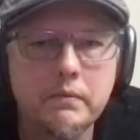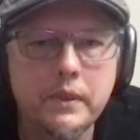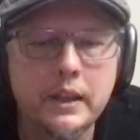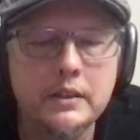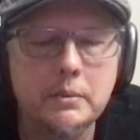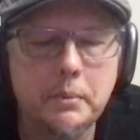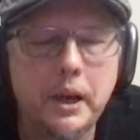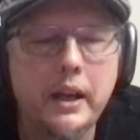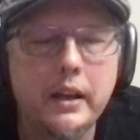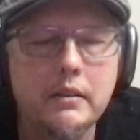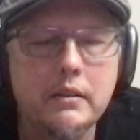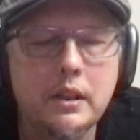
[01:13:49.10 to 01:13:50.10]
thinks about
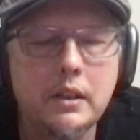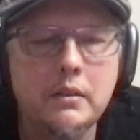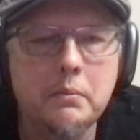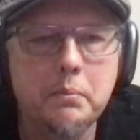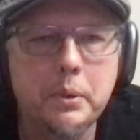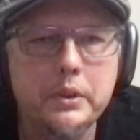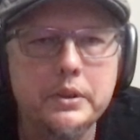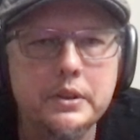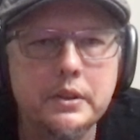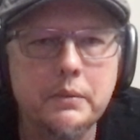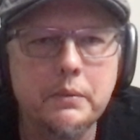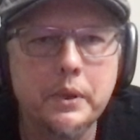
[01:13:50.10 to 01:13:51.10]
it and puts
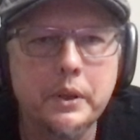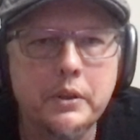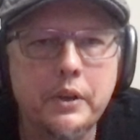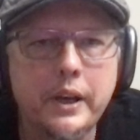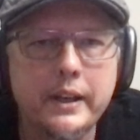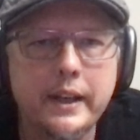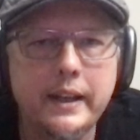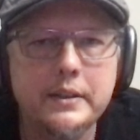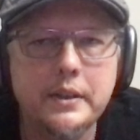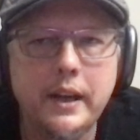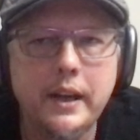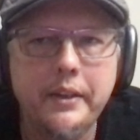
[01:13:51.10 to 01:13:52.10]
the correct
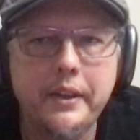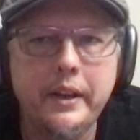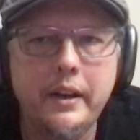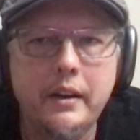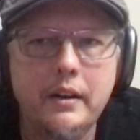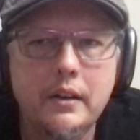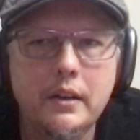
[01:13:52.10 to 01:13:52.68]
answer out there.